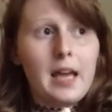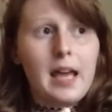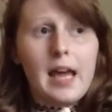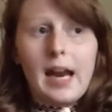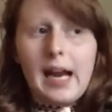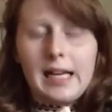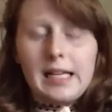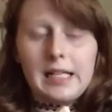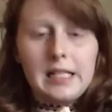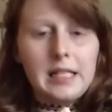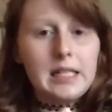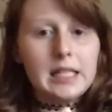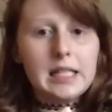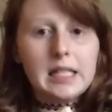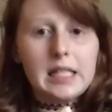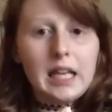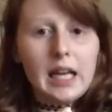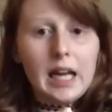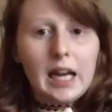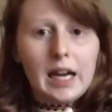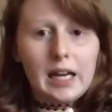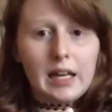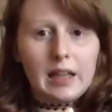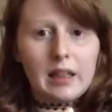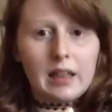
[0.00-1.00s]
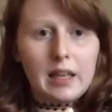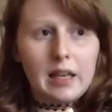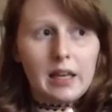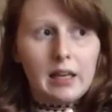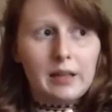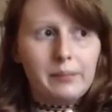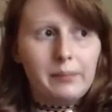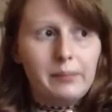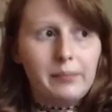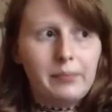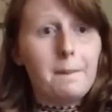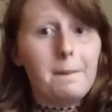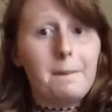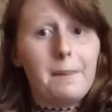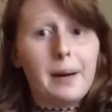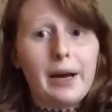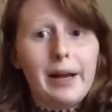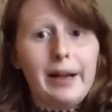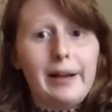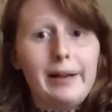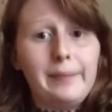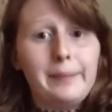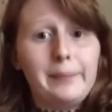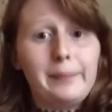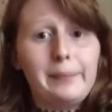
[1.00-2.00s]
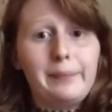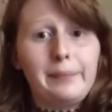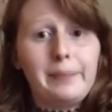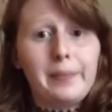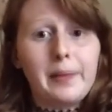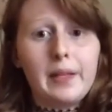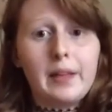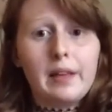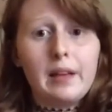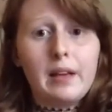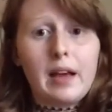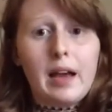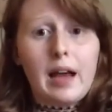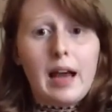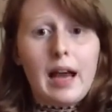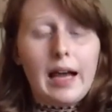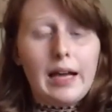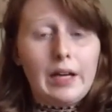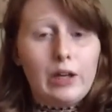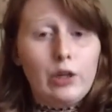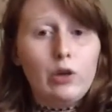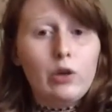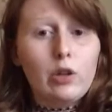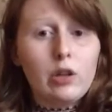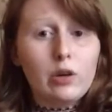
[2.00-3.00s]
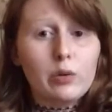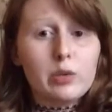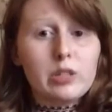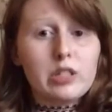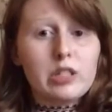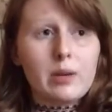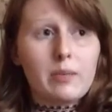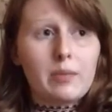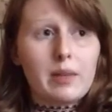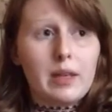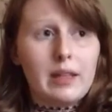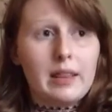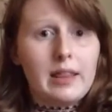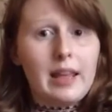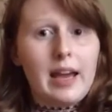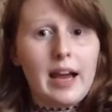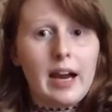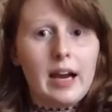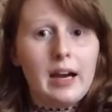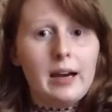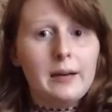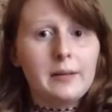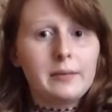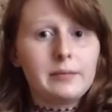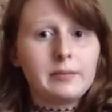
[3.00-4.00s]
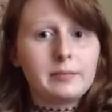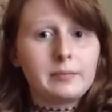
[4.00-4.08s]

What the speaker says: I didn't see anything, but I knew there was something there.